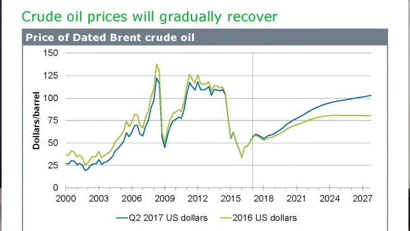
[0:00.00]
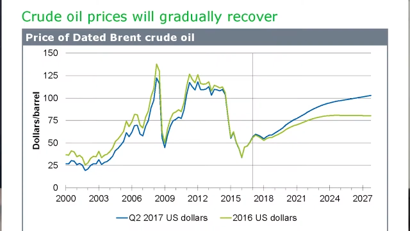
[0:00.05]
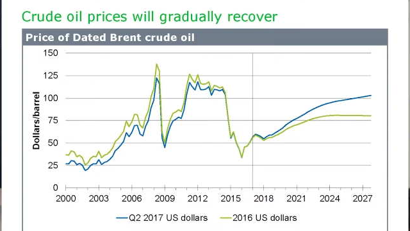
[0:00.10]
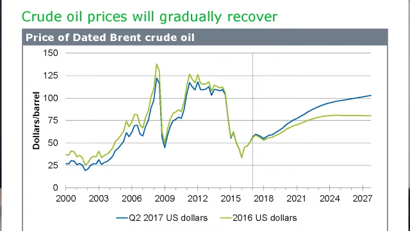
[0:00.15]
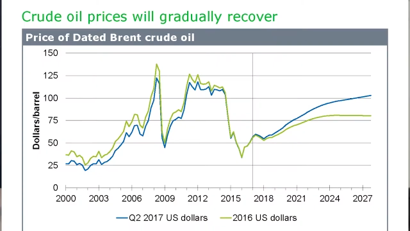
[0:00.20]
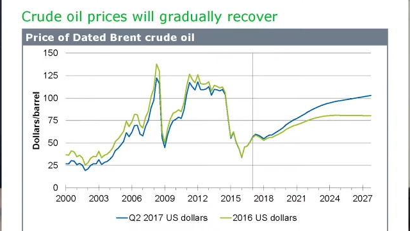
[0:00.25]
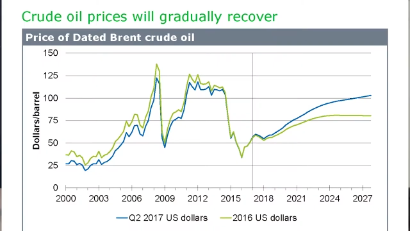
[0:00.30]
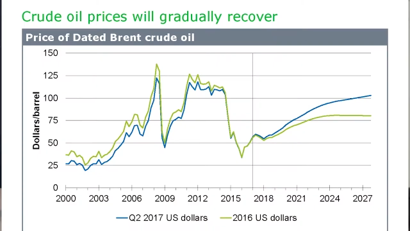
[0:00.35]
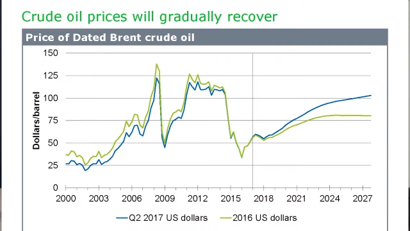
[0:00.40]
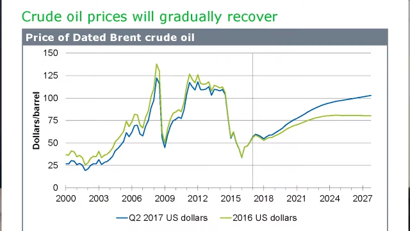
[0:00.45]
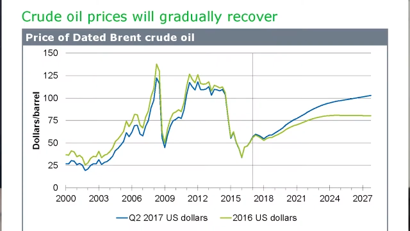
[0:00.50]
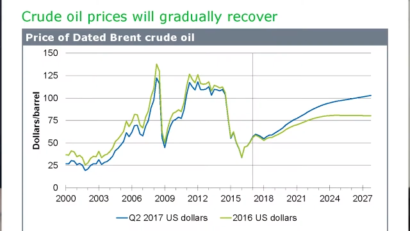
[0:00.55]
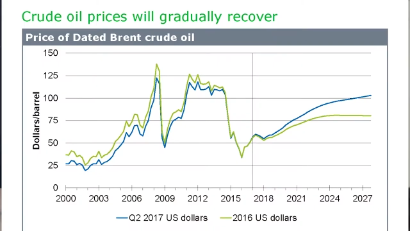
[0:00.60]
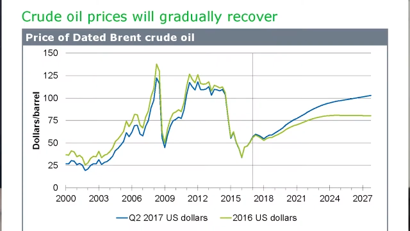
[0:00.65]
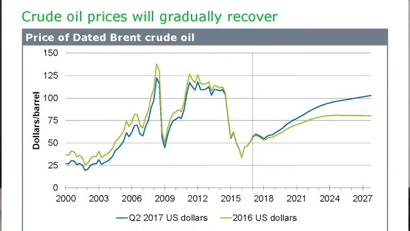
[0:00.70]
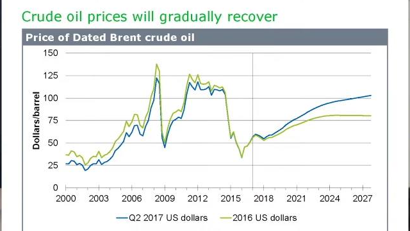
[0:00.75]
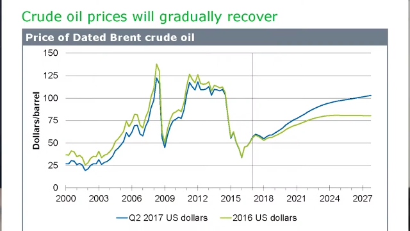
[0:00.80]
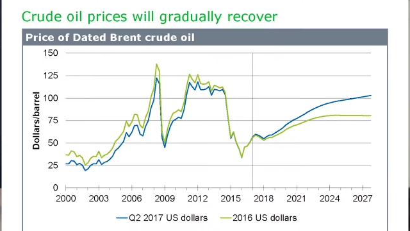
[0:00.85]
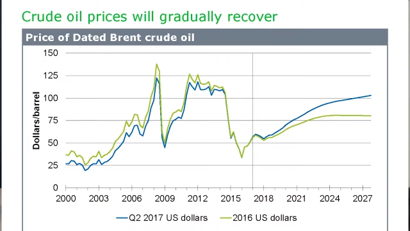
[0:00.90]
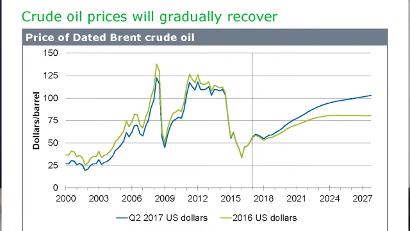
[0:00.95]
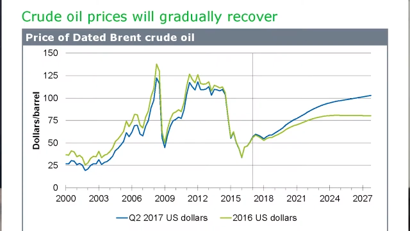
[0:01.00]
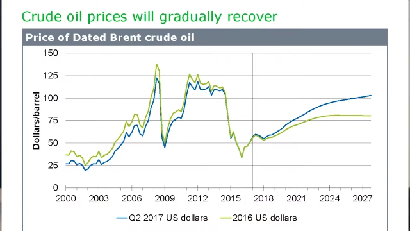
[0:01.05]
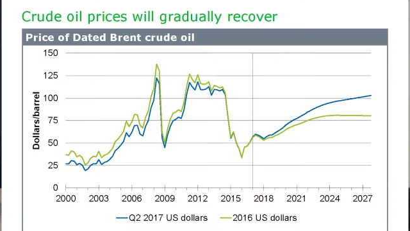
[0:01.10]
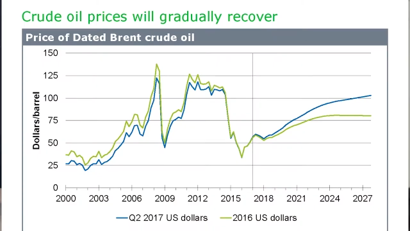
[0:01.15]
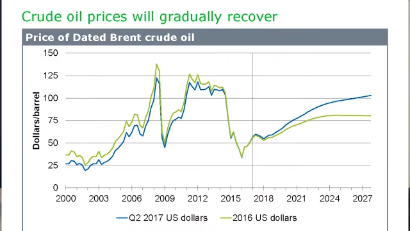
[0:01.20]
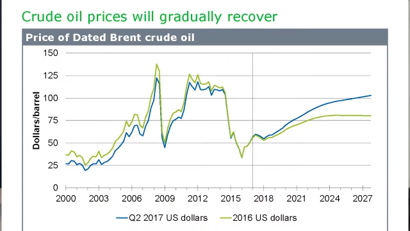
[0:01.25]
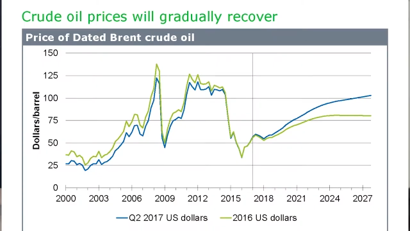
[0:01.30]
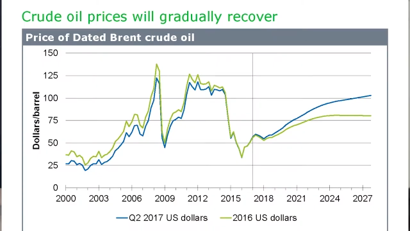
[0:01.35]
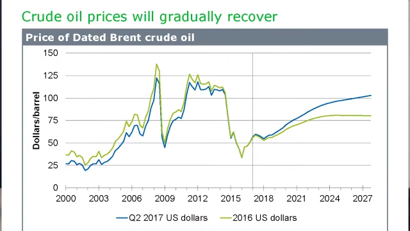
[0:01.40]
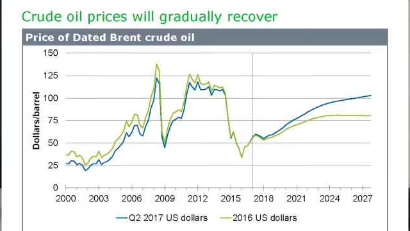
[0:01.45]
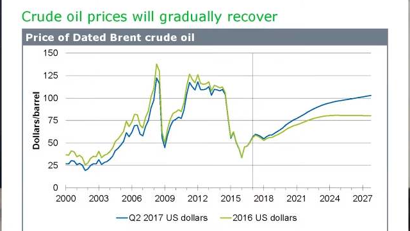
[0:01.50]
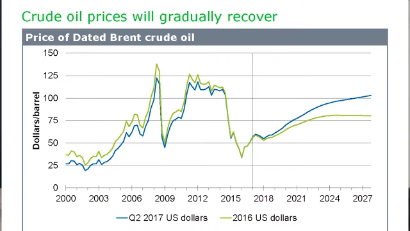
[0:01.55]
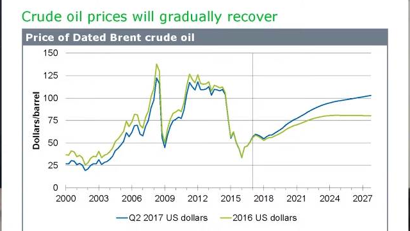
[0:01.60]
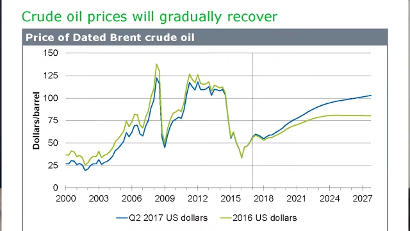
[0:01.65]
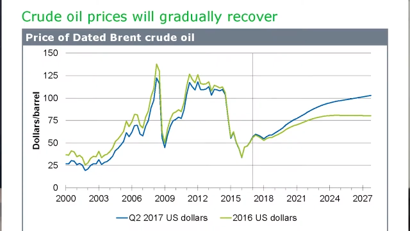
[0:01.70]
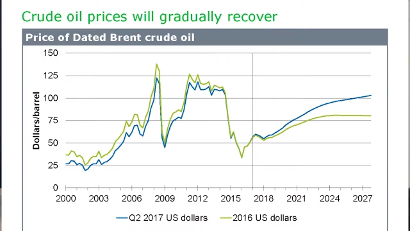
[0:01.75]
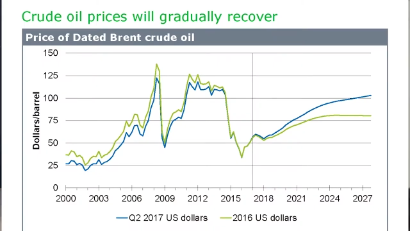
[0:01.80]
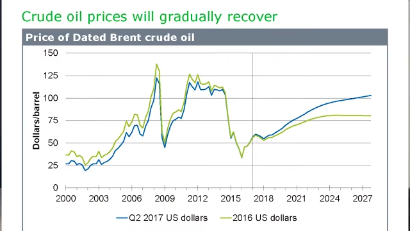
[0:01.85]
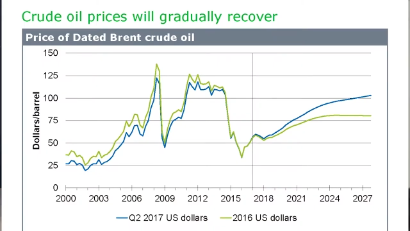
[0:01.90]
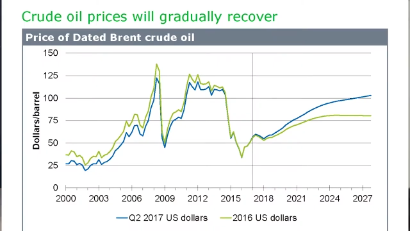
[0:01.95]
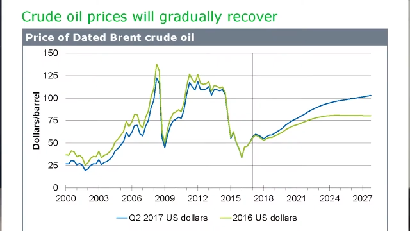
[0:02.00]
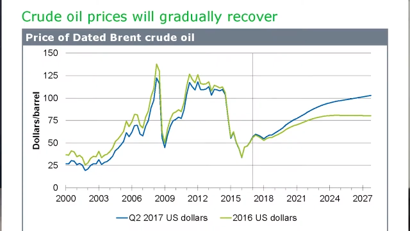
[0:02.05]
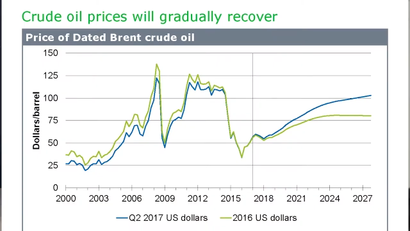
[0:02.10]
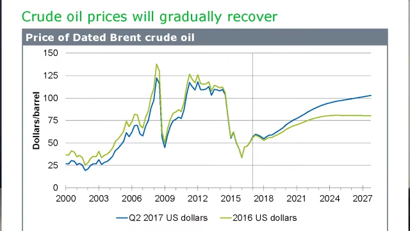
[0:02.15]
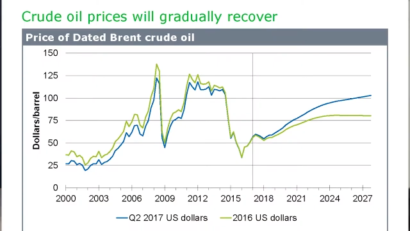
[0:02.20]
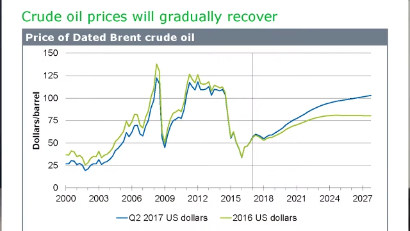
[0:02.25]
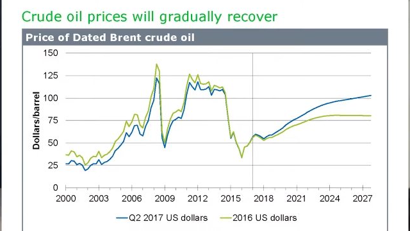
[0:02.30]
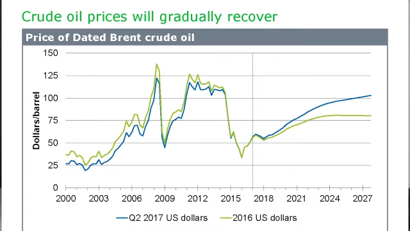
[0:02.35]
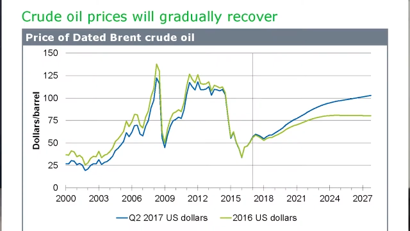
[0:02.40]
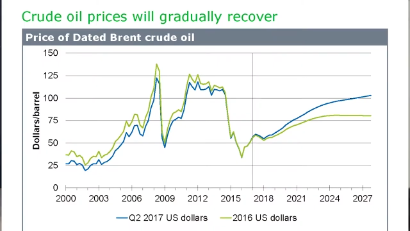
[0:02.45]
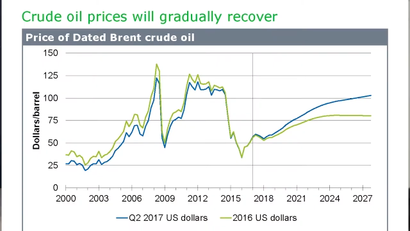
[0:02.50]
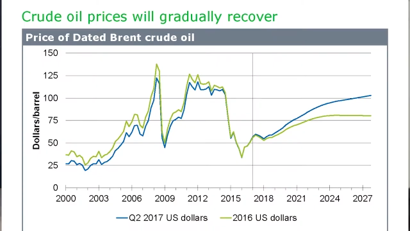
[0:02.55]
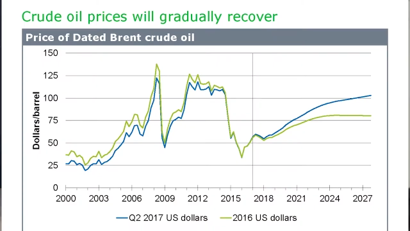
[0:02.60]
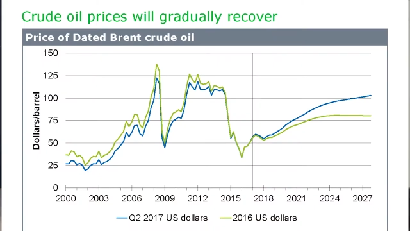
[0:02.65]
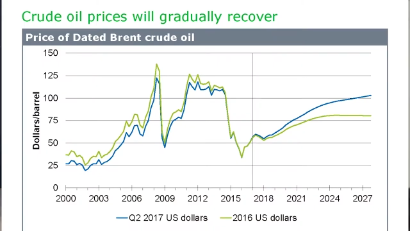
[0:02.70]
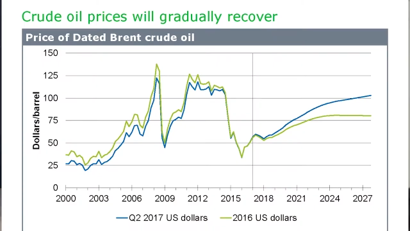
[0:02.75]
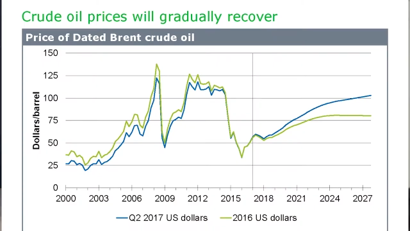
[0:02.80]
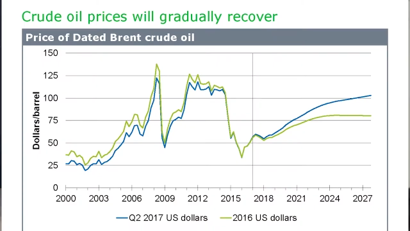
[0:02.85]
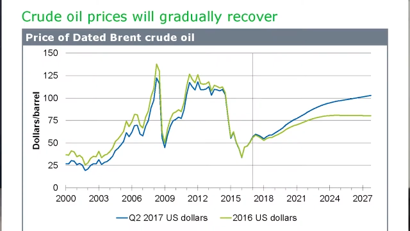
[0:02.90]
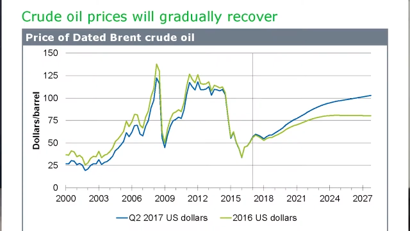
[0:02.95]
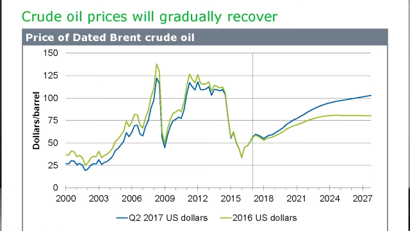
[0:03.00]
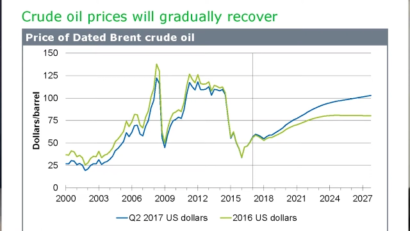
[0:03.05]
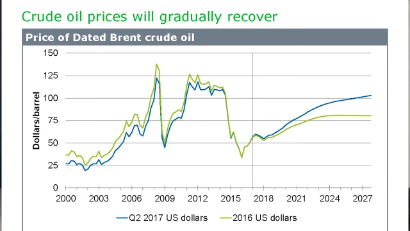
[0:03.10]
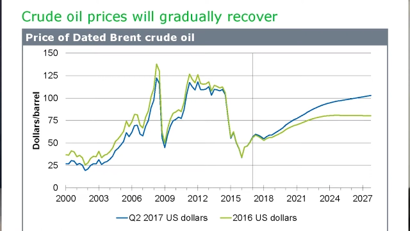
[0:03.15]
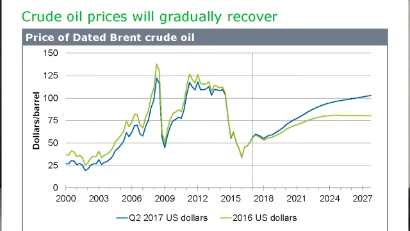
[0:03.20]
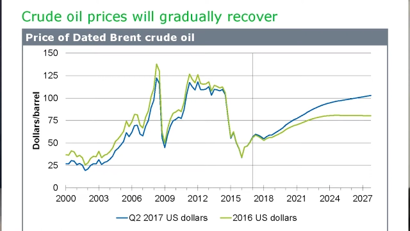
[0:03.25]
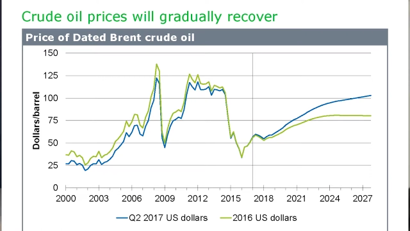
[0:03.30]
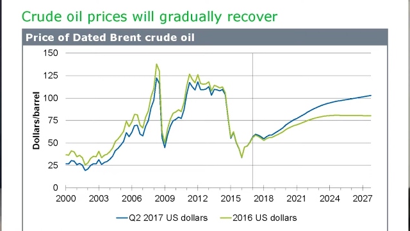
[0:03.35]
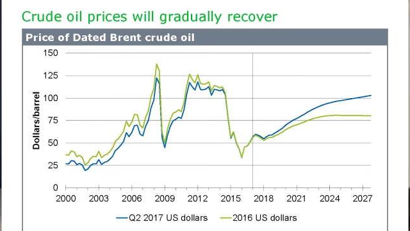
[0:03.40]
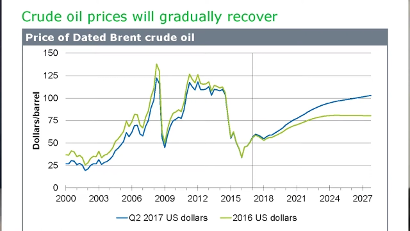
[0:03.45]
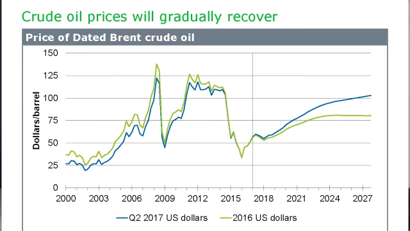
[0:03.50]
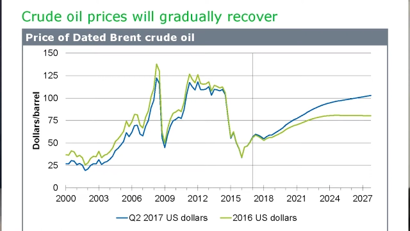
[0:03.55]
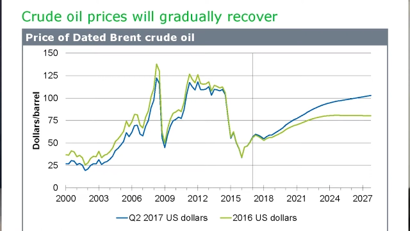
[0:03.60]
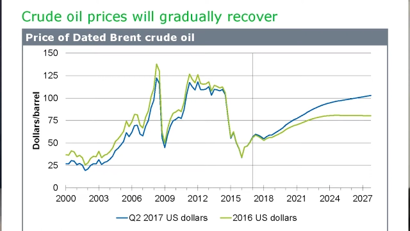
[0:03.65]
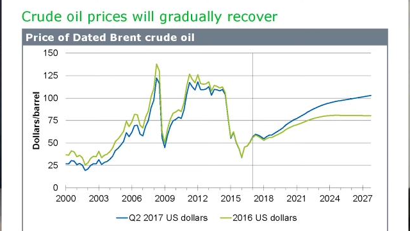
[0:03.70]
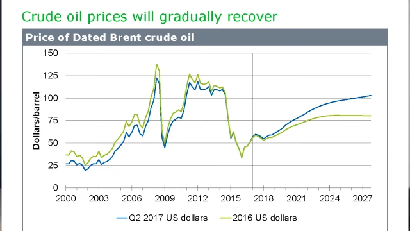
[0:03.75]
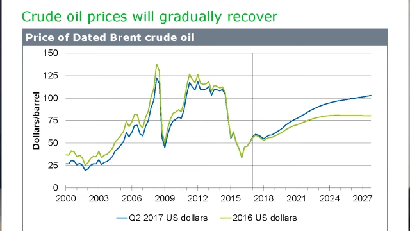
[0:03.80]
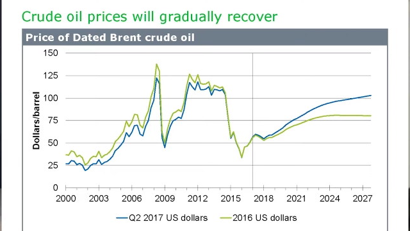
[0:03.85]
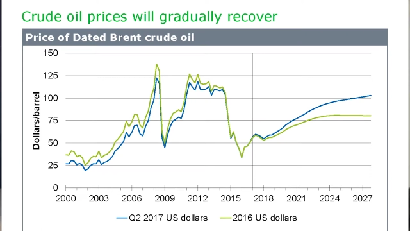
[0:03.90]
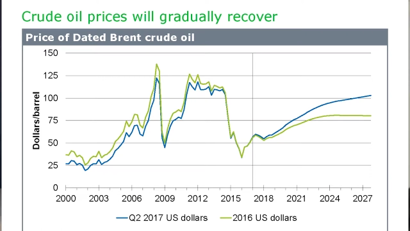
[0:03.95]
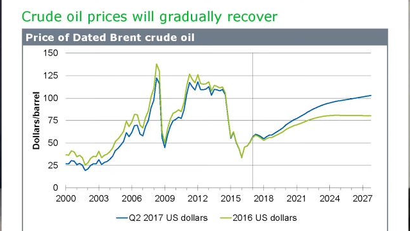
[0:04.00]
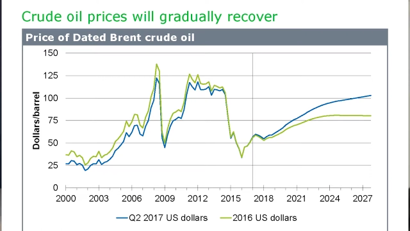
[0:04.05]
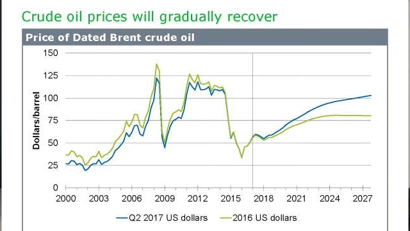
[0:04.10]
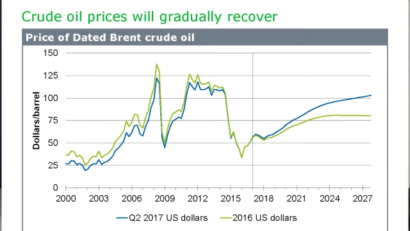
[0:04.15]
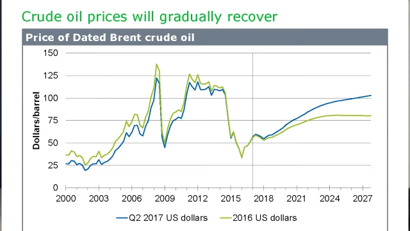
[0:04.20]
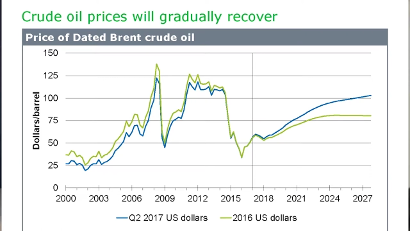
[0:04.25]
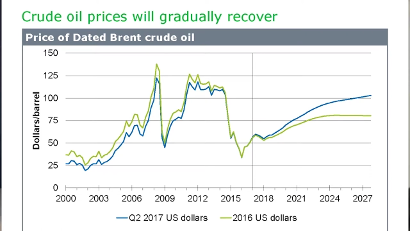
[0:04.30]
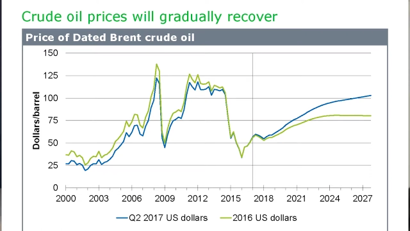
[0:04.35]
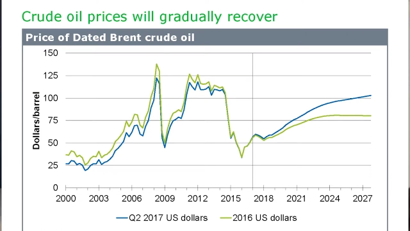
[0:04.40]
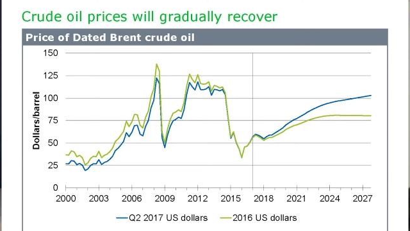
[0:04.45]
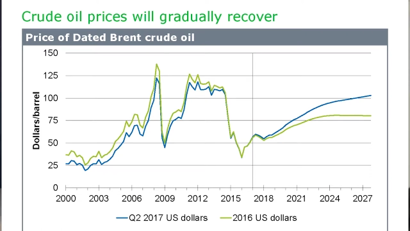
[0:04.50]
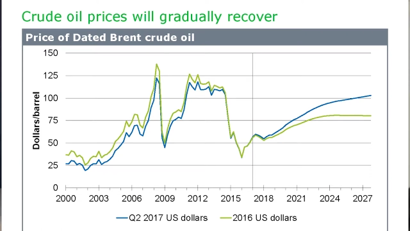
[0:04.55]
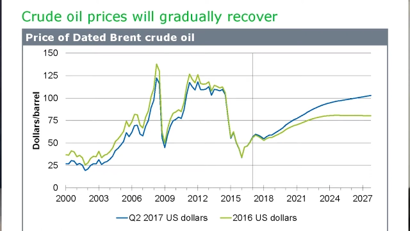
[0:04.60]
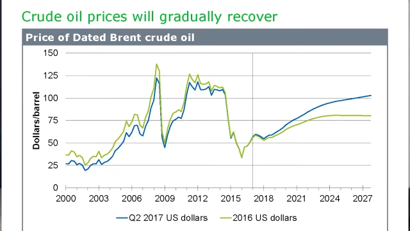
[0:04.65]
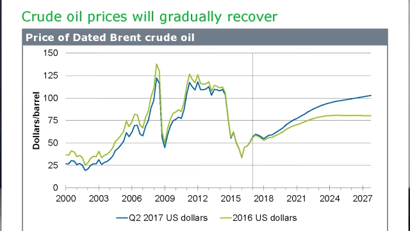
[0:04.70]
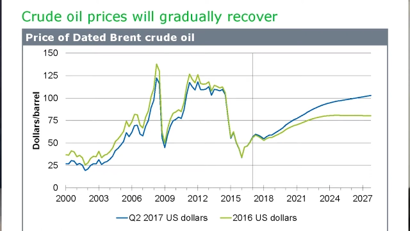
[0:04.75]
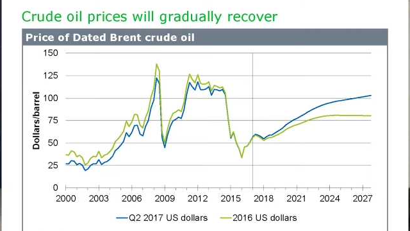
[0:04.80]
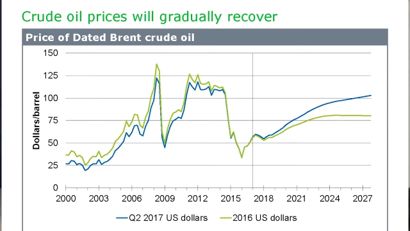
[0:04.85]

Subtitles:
No face is visible, so there are no lips to read.